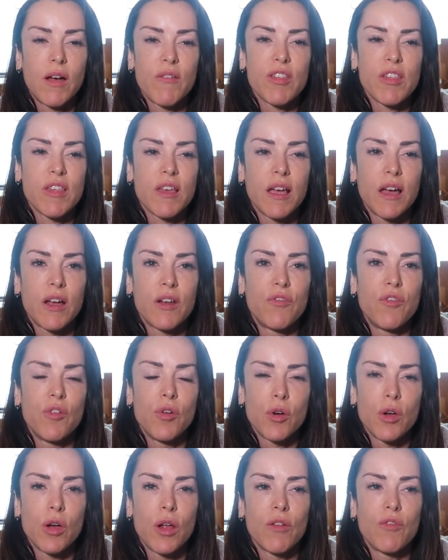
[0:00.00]
Obviously I got a
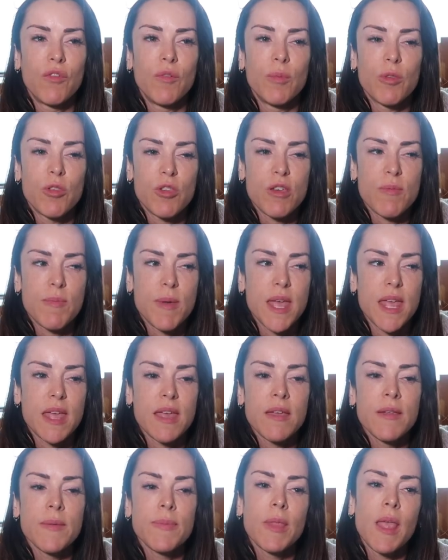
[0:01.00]
phone call from the
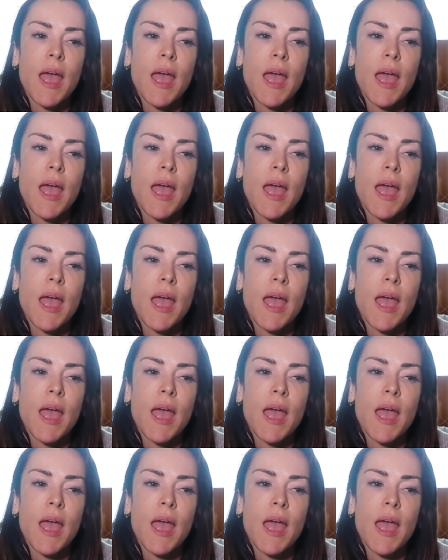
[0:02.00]
GP